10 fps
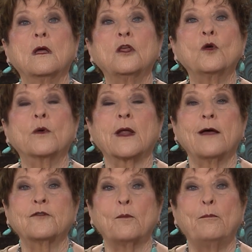You won't
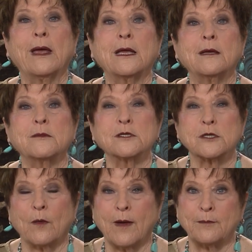have to beg him to
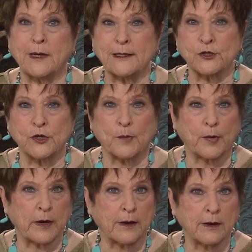show up and answer your
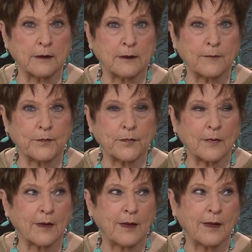prayer. I don't, I don't
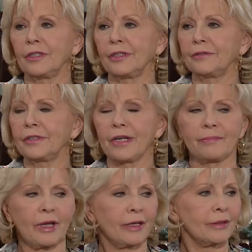know if we enough
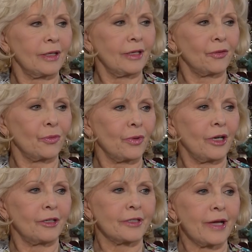time. I, I don't know
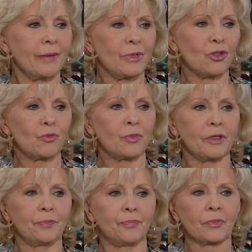what our time is,
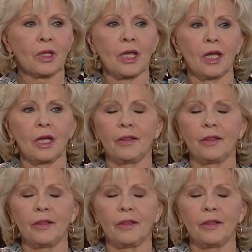but one minute